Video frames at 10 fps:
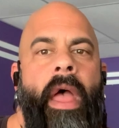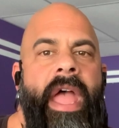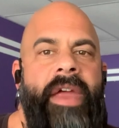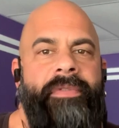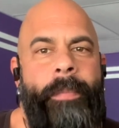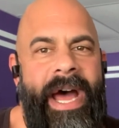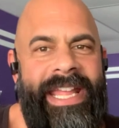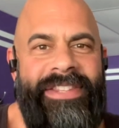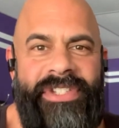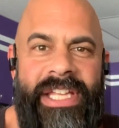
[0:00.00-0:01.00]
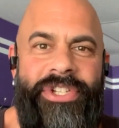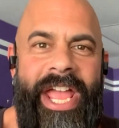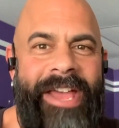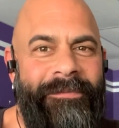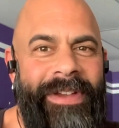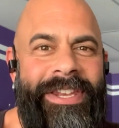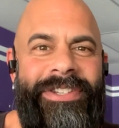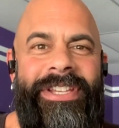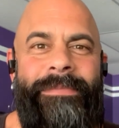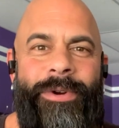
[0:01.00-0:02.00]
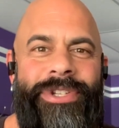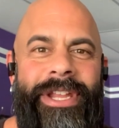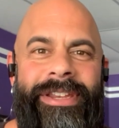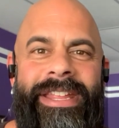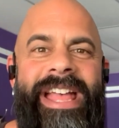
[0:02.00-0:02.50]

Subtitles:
Hey everybody, it's DJ at Fitness in Motion.